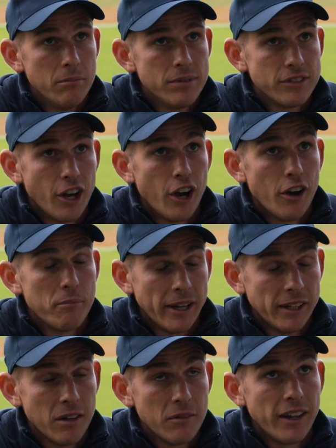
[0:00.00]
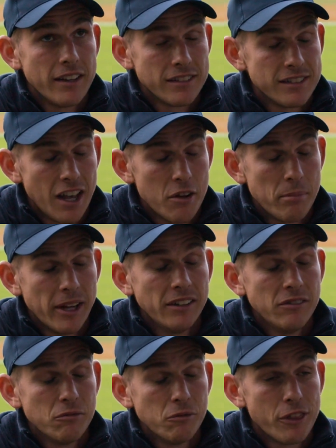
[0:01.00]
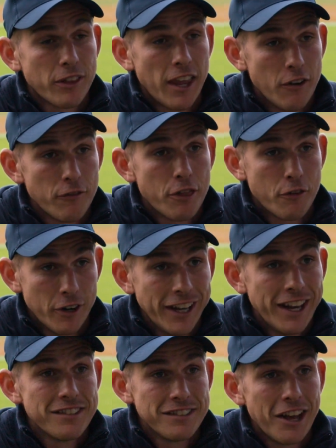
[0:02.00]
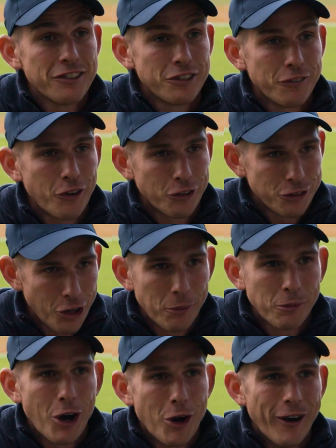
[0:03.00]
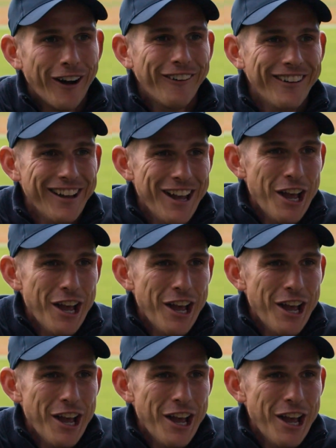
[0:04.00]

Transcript: So I've been with Kent for 3 years now, so I've got to know him quite well.